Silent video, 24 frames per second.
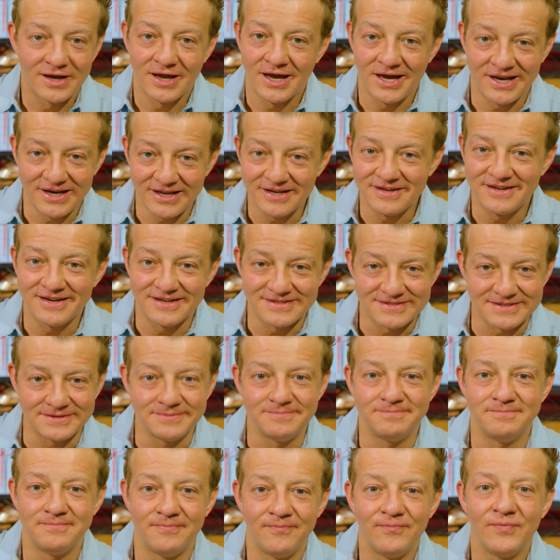and it doesn't.
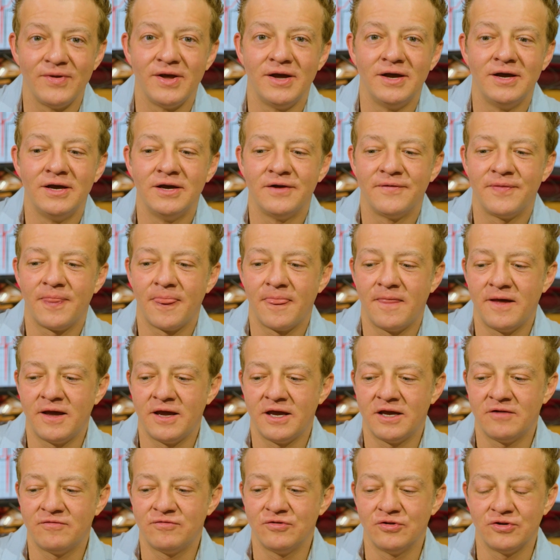
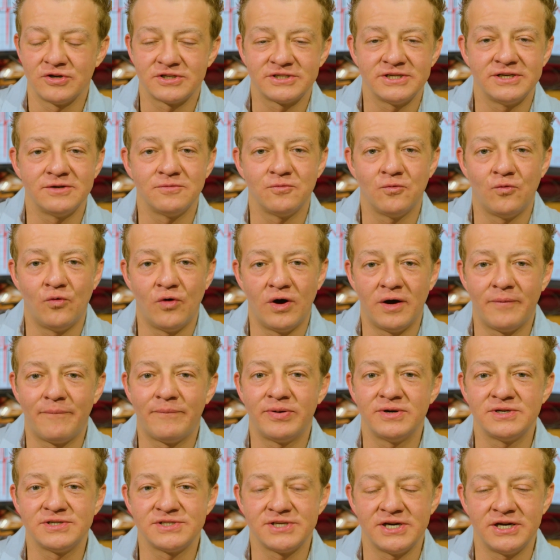They've looked at what
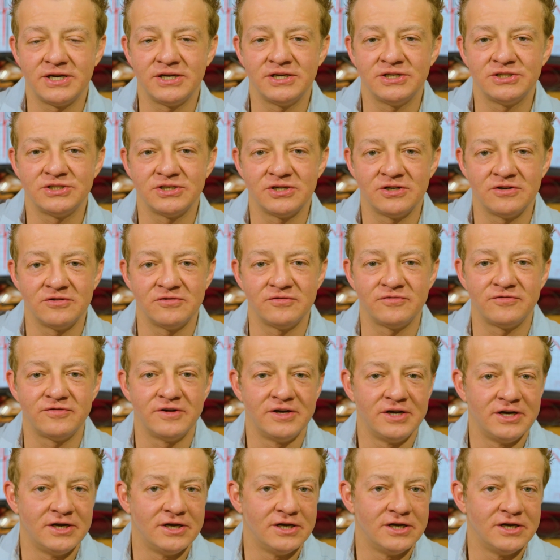percentage of